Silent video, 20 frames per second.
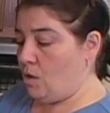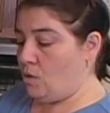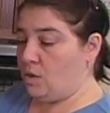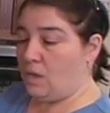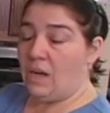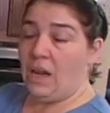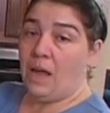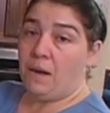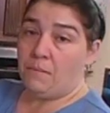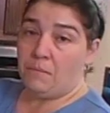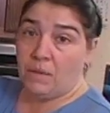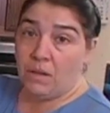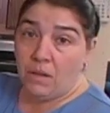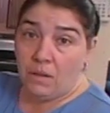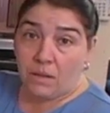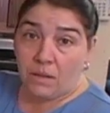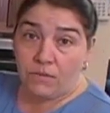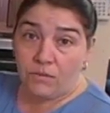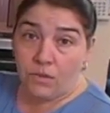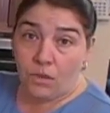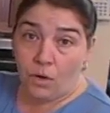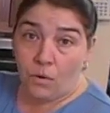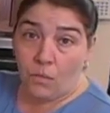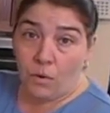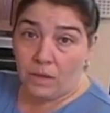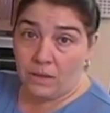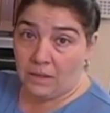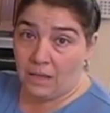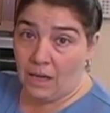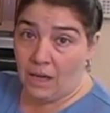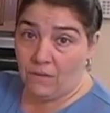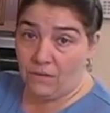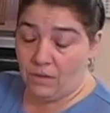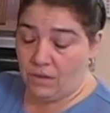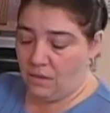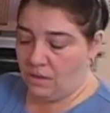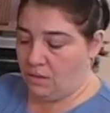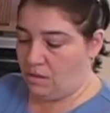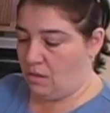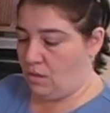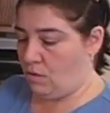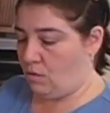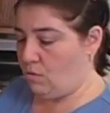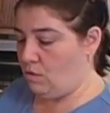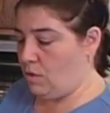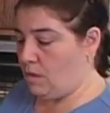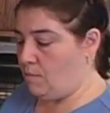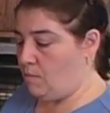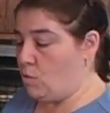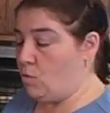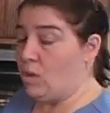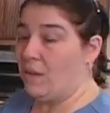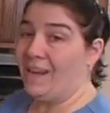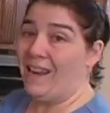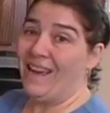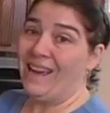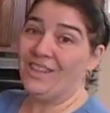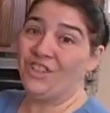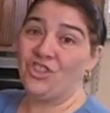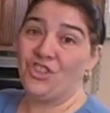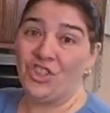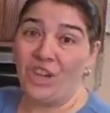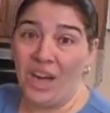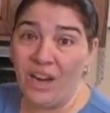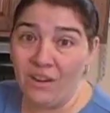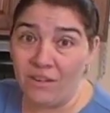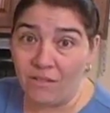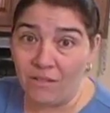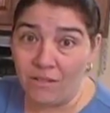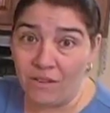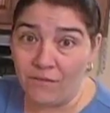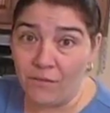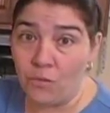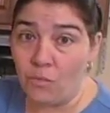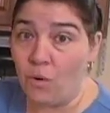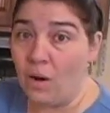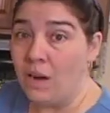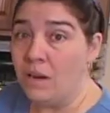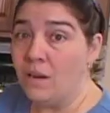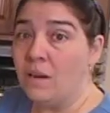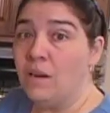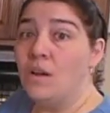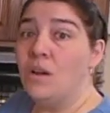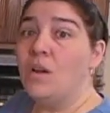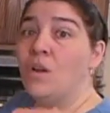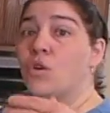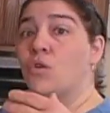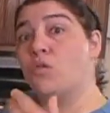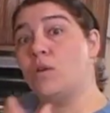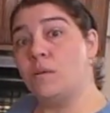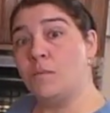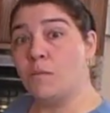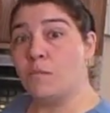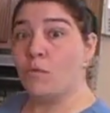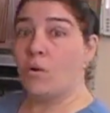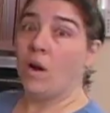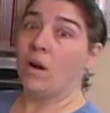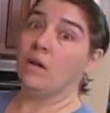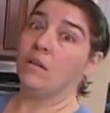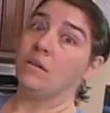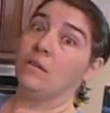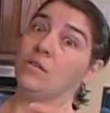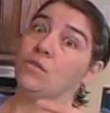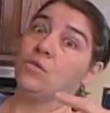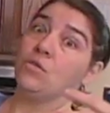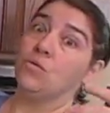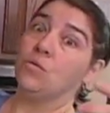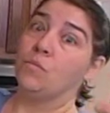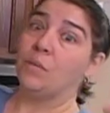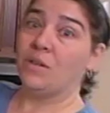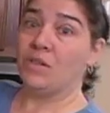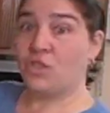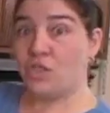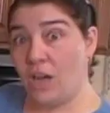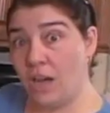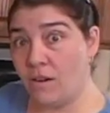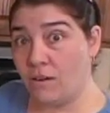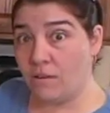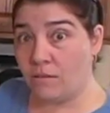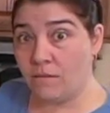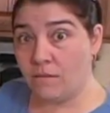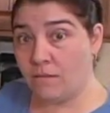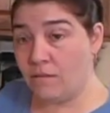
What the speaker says: can add milk if you don't want the heaviness of the cream. You can add cheddar if you want cream of broccoli soup and cheddar.